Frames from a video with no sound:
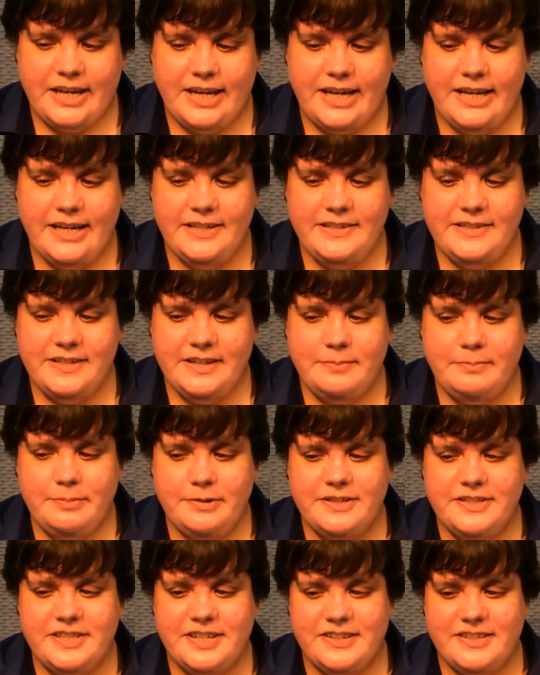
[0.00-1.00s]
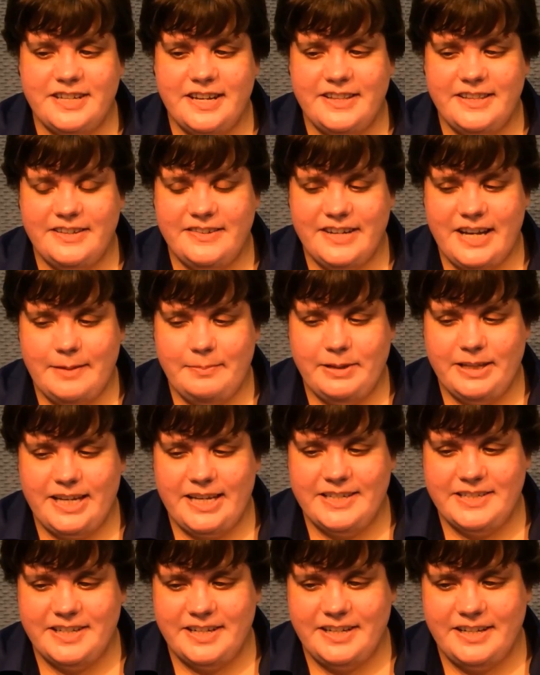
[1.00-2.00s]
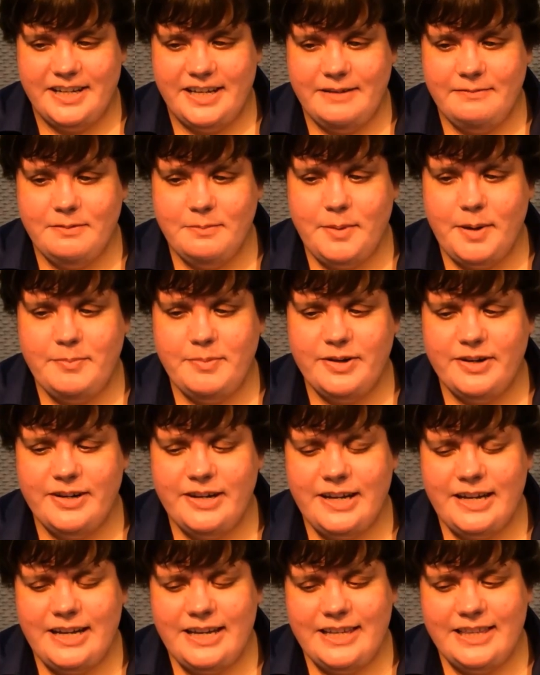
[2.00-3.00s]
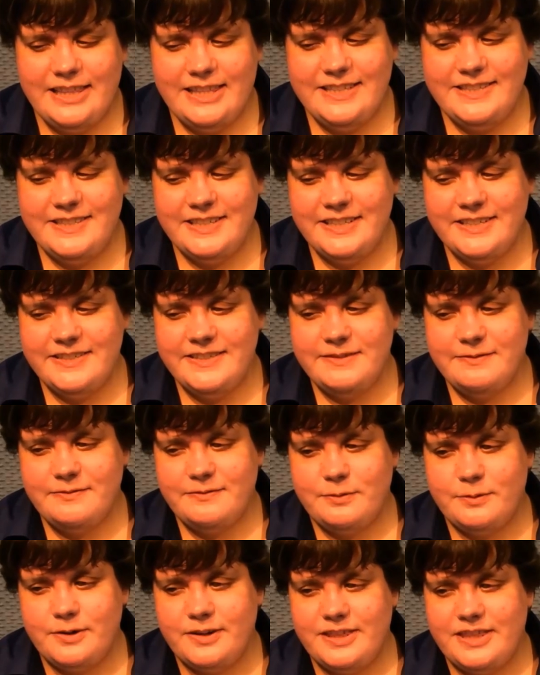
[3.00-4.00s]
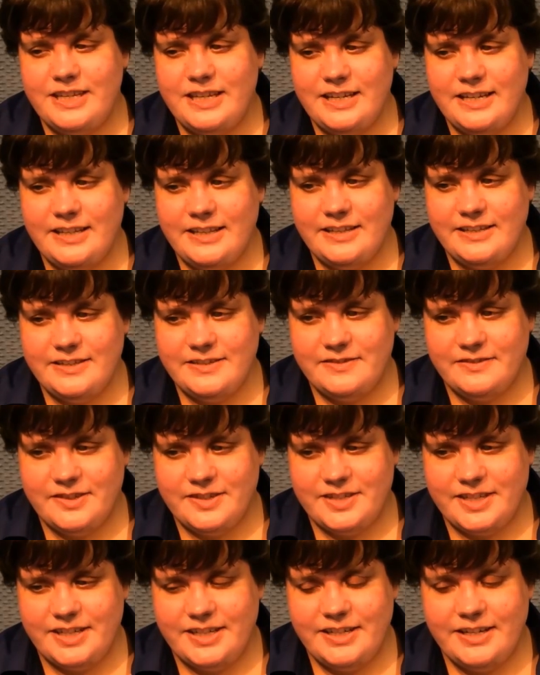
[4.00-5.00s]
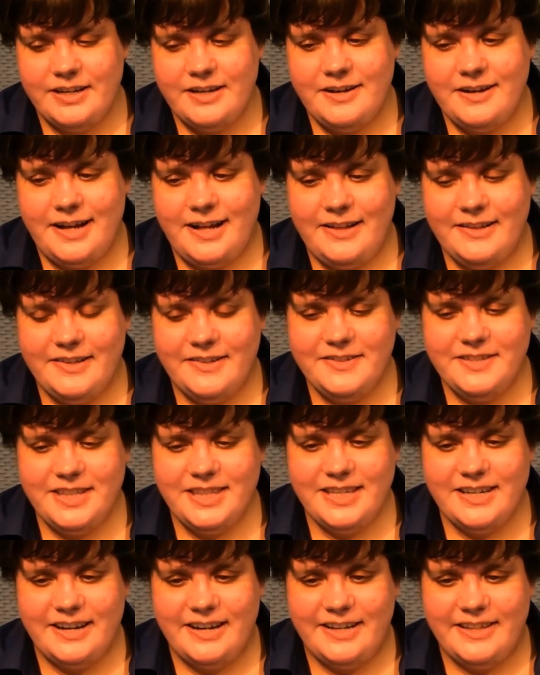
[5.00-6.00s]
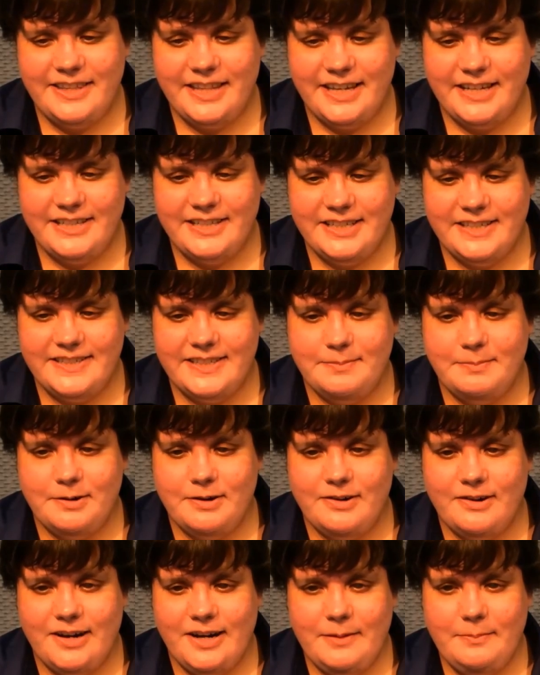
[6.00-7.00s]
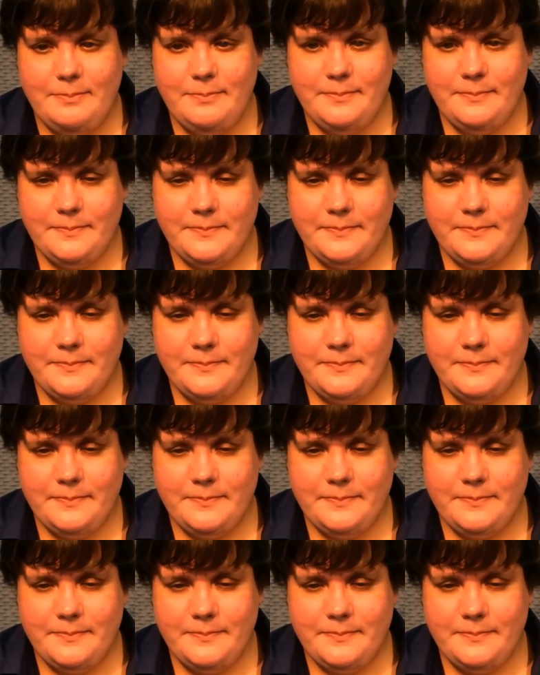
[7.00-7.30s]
And a Bookshare download application. And remember, this is for the English version. I'll go to the Online Daisy program.